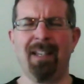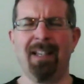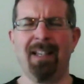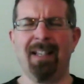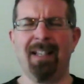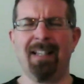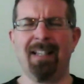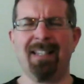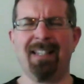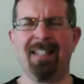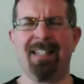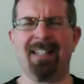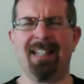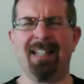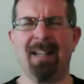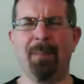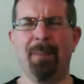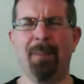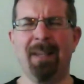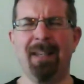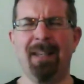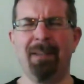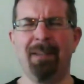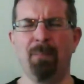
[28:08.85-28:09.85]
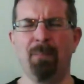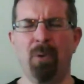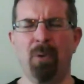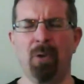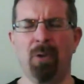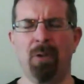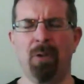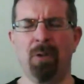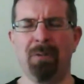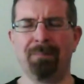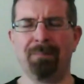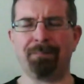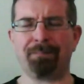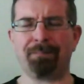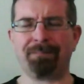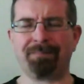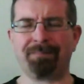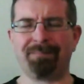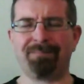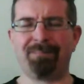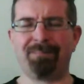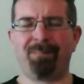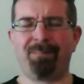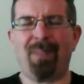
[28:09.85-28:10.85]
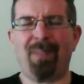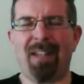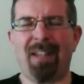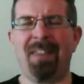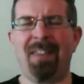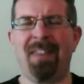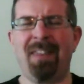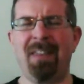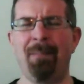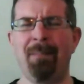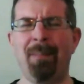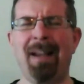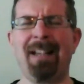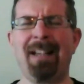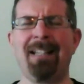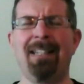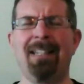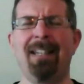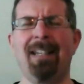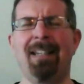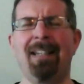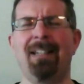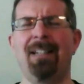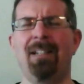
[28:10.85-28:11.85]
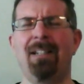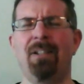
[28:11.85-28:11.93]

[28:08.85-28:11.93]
slipping more thematic